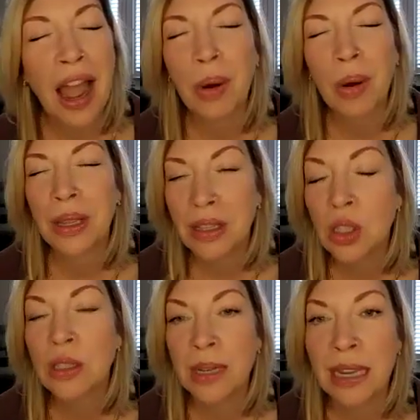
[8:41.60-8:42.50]
So it
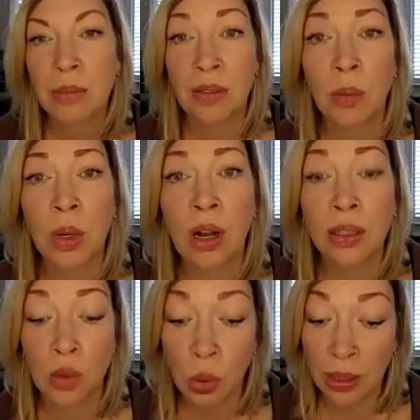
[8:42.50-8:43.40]
just became something we
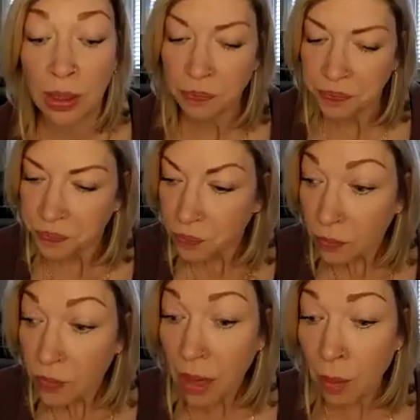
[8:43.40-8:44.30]
all enjoyed.
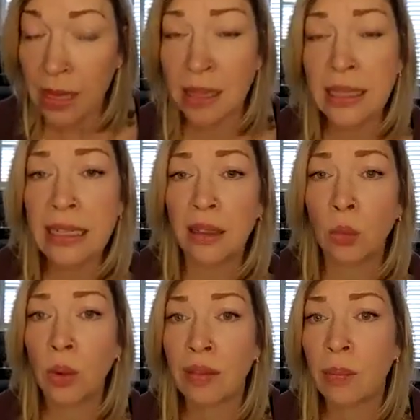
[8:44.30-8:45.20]
But I think
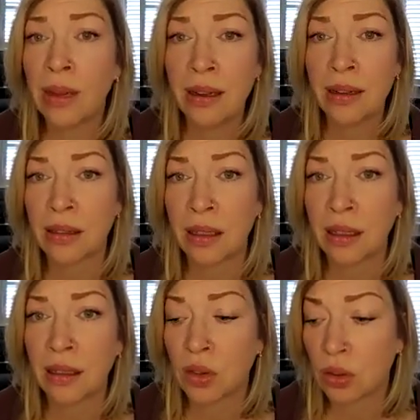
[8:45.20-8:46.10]
one of the biggest
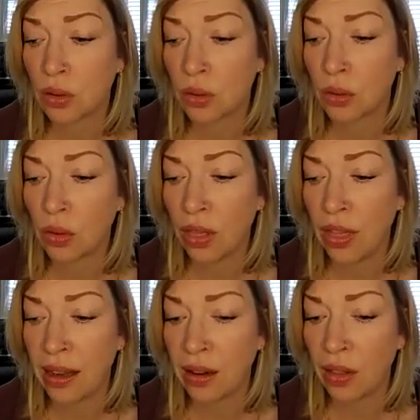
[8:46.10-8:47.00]
things
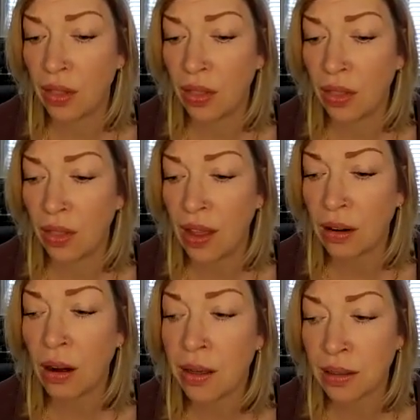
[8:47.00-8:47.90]
that
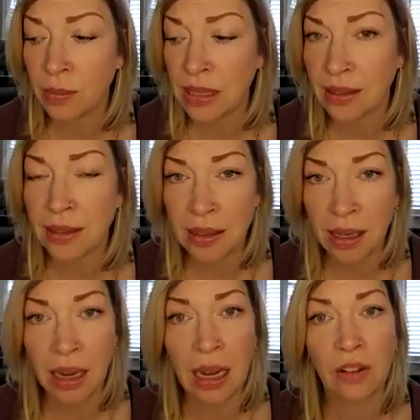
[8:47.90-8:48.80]
caused me to
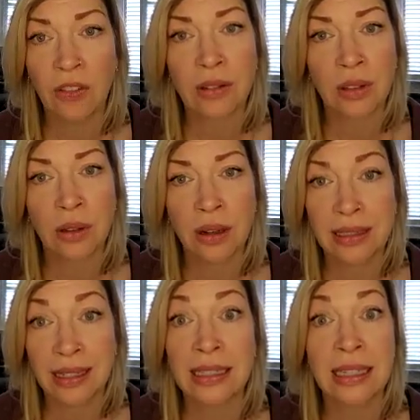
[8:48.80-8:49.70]
stay for as
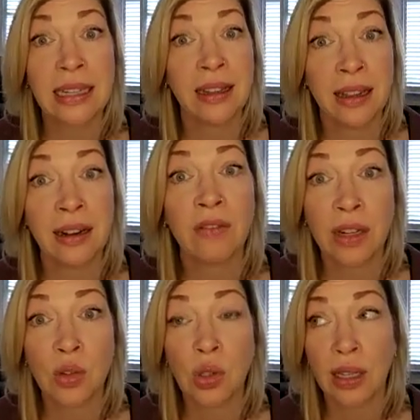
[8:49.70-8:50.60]
long as I did, and then
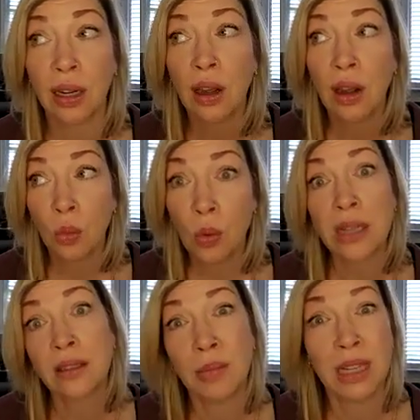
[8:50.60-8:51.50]
eventually
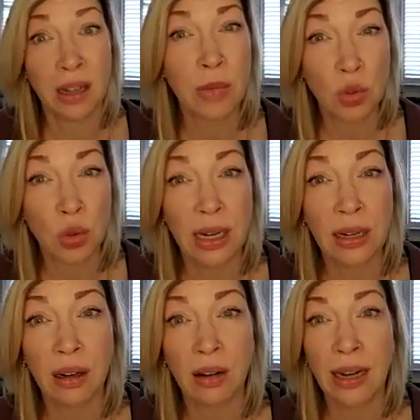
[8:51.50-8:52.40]
want to become a
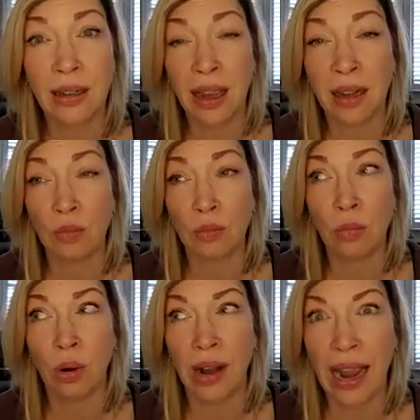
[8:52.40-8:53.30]
trainer and
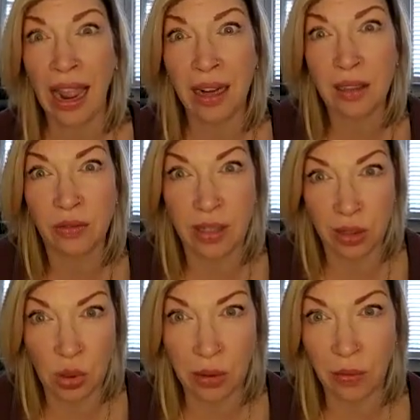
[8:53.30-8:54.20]
more
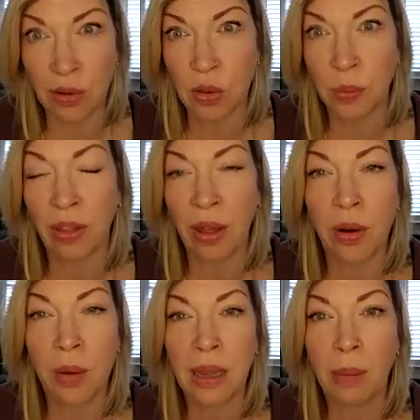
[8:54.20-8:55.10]
actively share this with
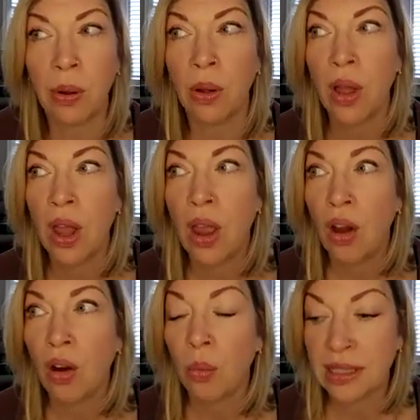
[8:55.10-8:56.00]
other people,
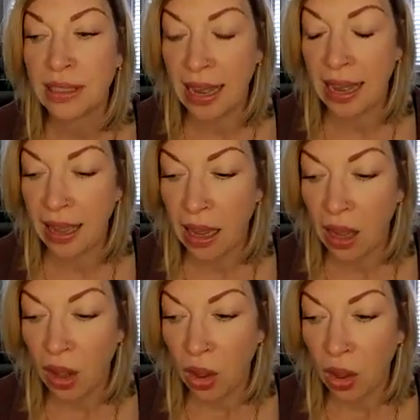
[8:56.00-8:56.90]
was that